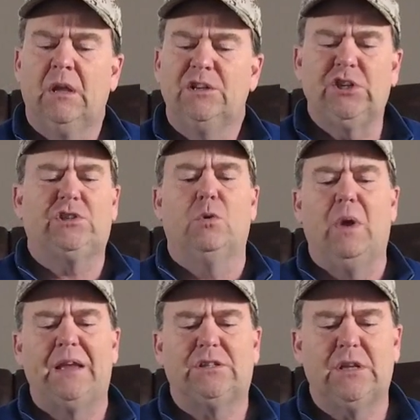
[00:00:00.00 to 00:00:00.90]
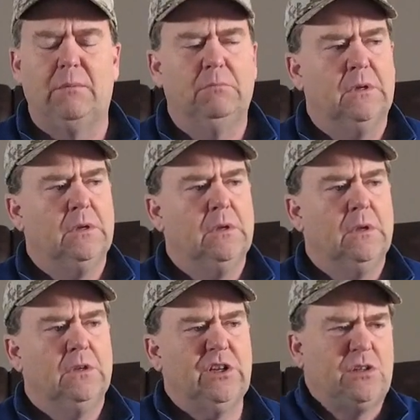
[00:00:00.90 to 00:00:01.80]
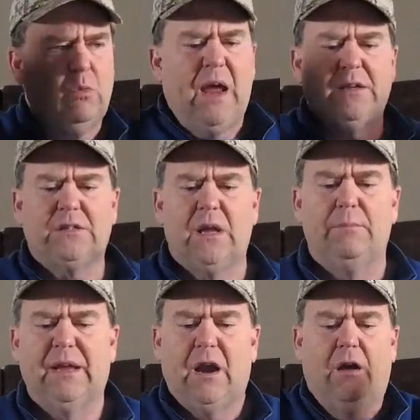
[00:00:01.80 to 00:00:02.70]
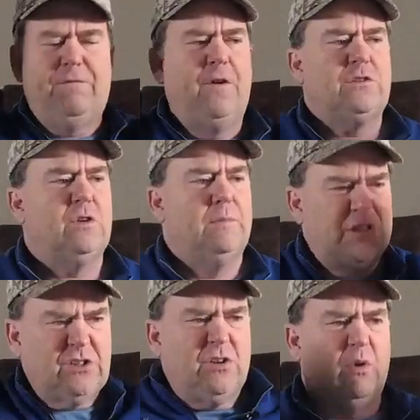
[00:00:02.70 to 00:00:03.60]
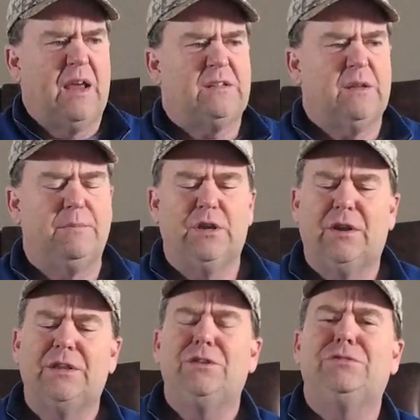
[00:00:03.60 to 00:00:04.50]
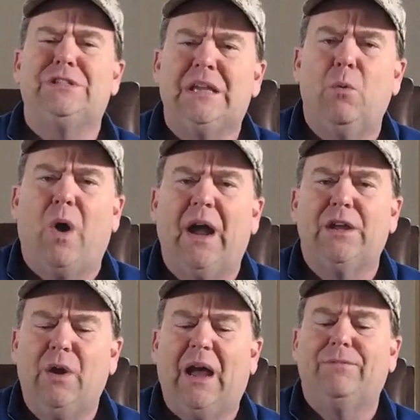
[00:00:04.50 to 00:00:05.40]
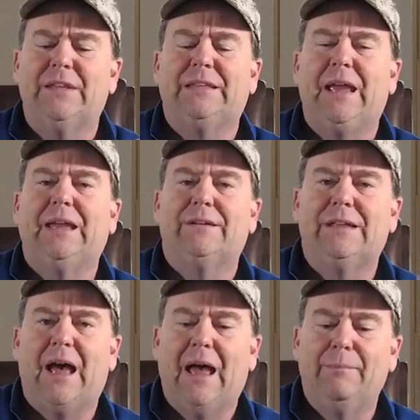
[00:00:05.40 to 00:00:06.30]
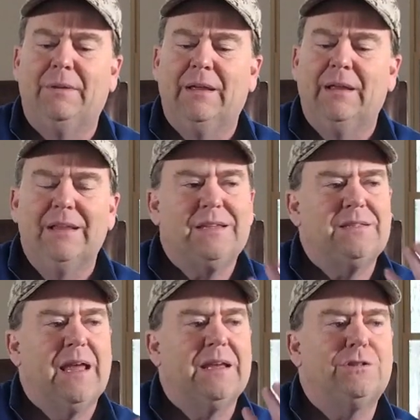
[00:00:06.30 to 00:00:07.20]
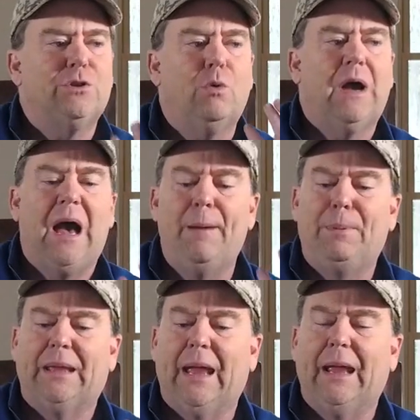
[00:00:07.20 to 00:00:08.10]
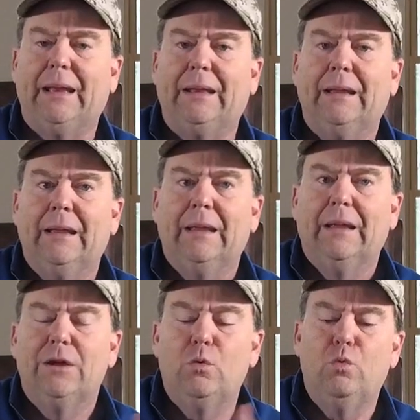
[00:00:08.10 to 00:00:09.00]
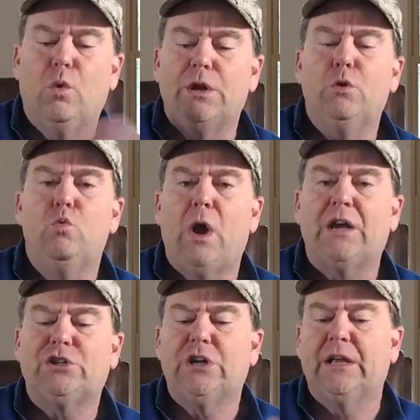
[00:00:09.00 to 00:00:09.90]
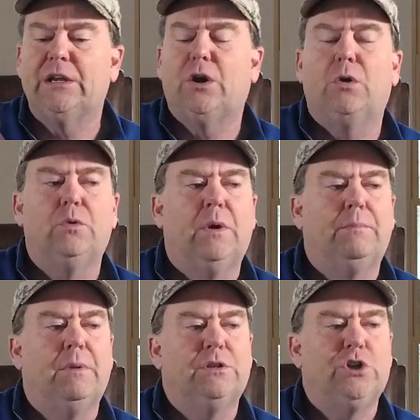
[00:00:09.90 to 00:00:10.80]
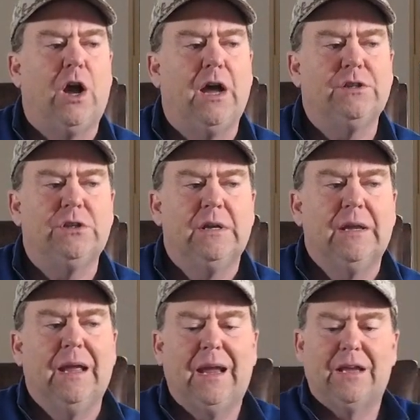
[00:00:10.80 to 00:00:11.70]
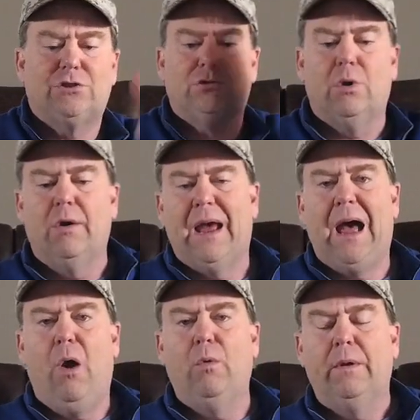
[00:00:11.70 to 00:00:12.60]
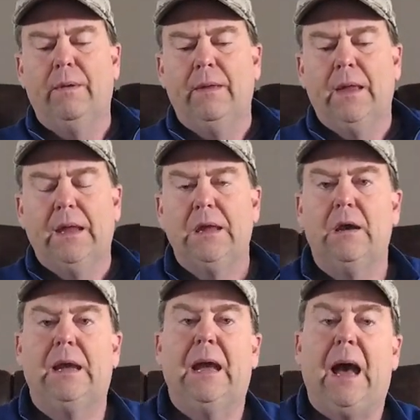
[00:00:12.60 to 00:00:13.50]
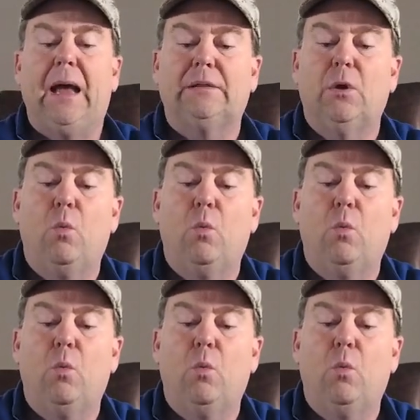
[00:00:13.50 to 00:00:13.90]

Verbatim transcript: just arrest them. Just arrest them. They get all frustrated. Just arrest them. You, you see why you have to take your time. This thing is so complicated. You, you rush it and you go to a judge, it gets thrown out. You got to